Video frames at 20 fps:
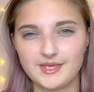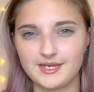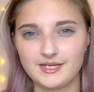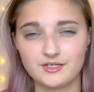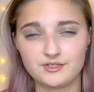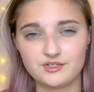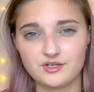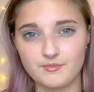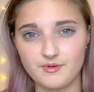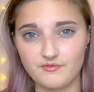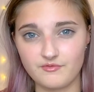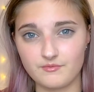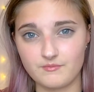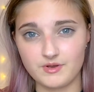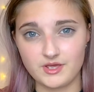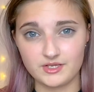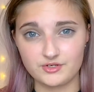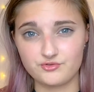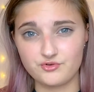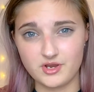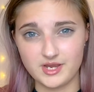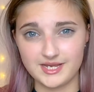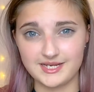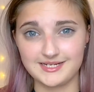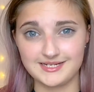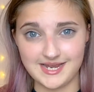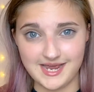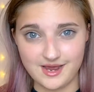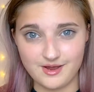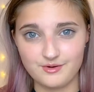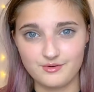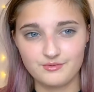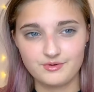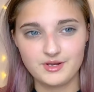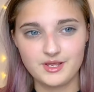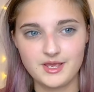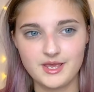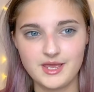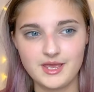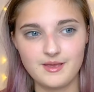in it to stop it from like drying
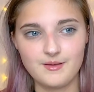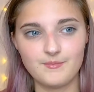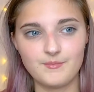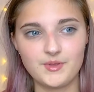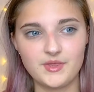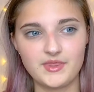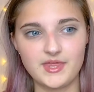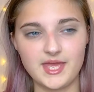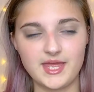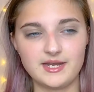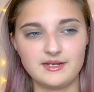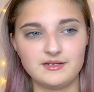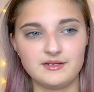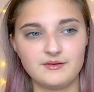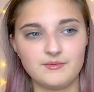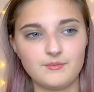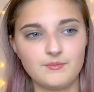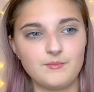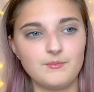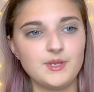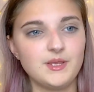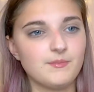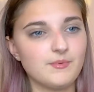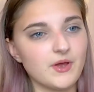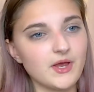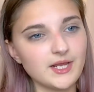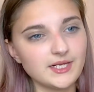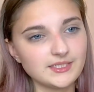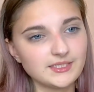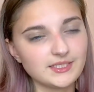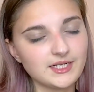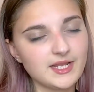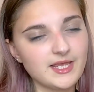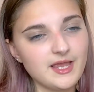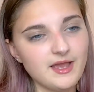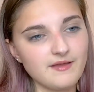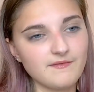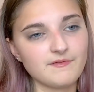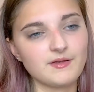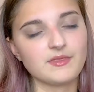down. But then me
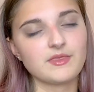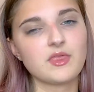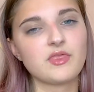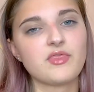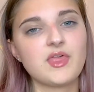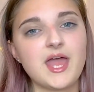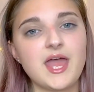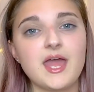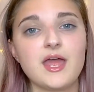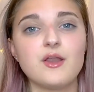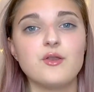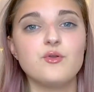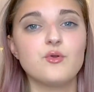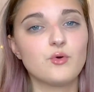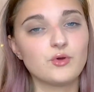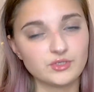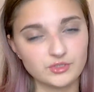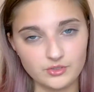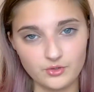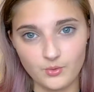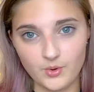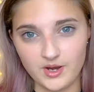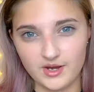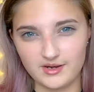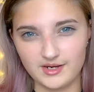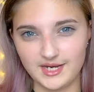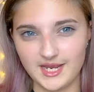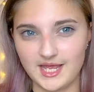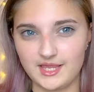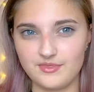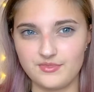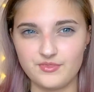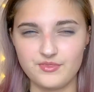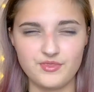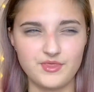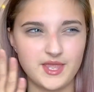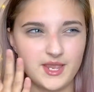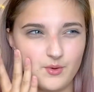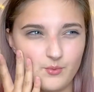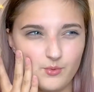personally, I find that they're not as long wearing and
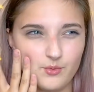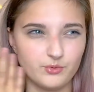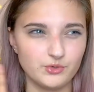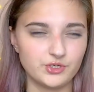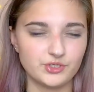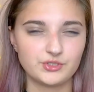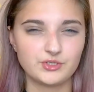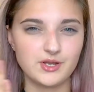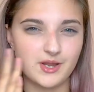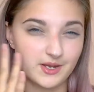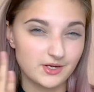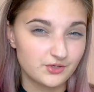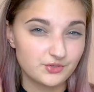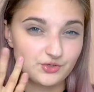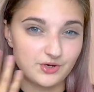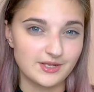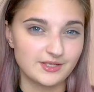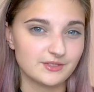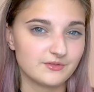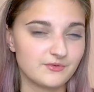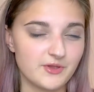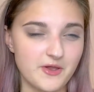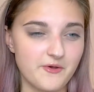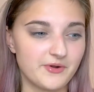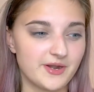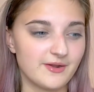they will just like transfer on